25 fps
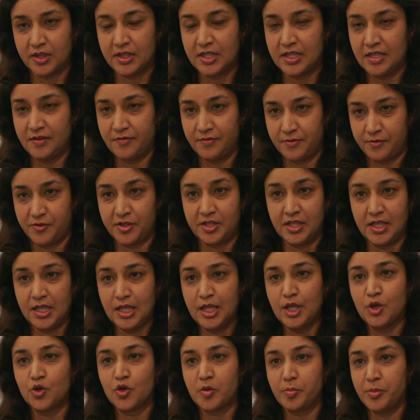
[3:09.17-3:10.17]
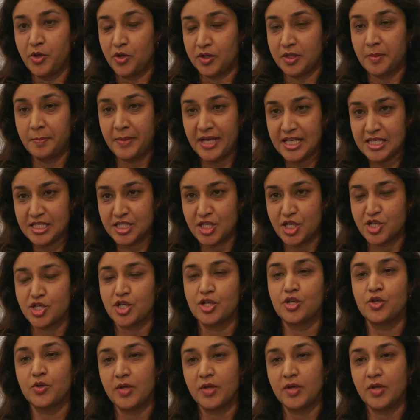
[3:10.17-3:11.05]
the eNode B or the base station